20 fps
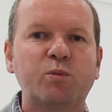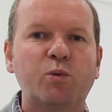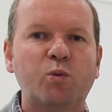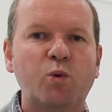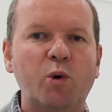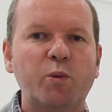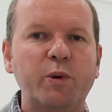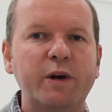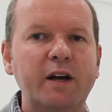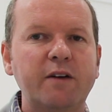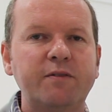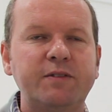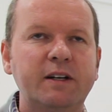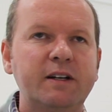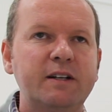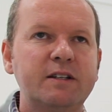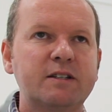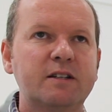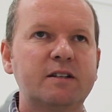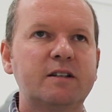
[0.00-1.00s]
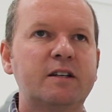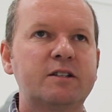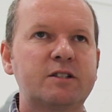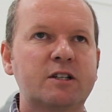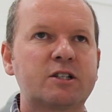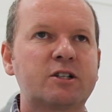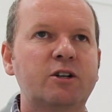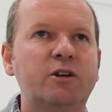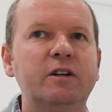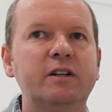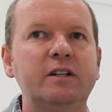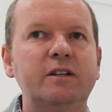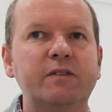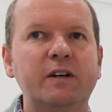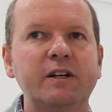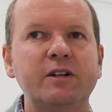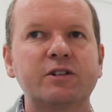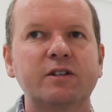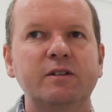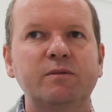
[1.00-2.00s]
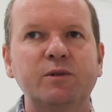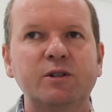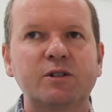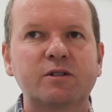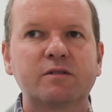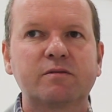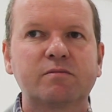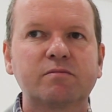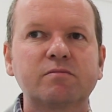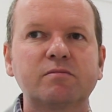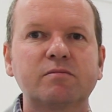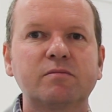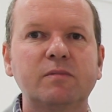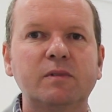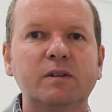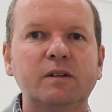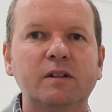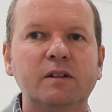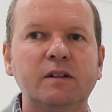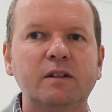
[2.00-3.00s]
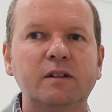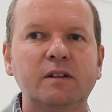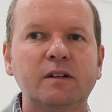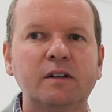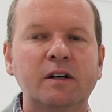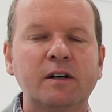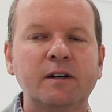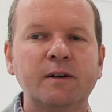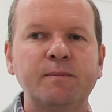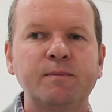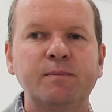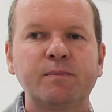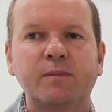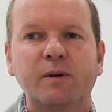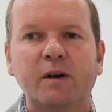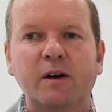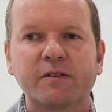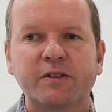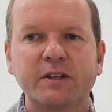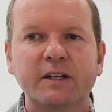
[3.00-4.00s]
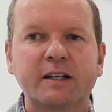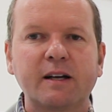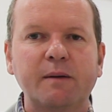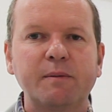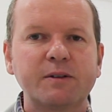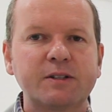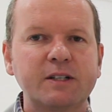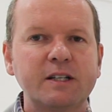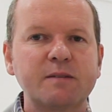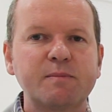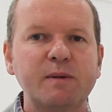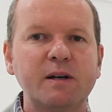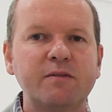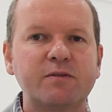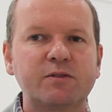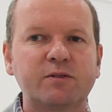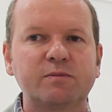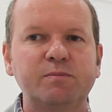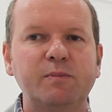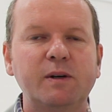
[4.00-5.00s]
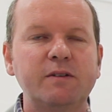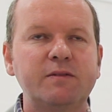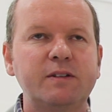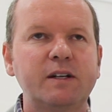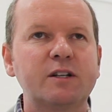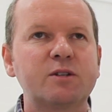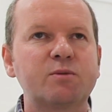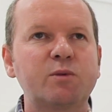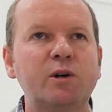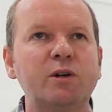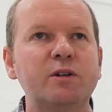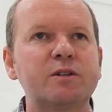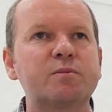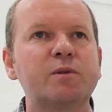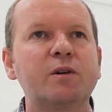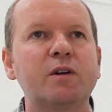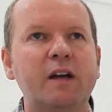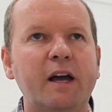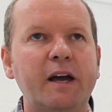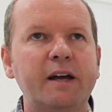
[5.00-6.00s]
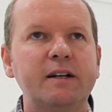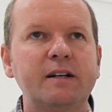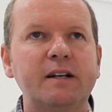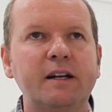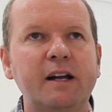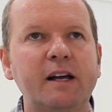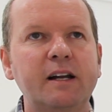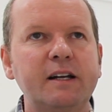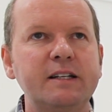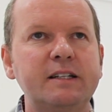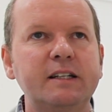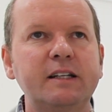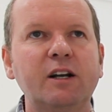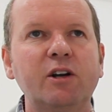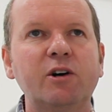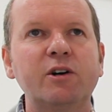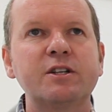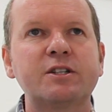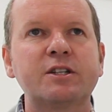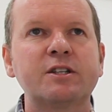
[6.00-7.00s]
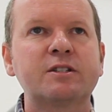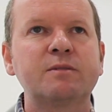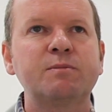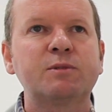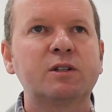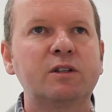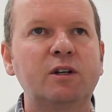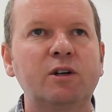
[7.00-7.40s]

what we have done is a slight innovation, which I think a couple of teams may have done as well, is added an LED light system to the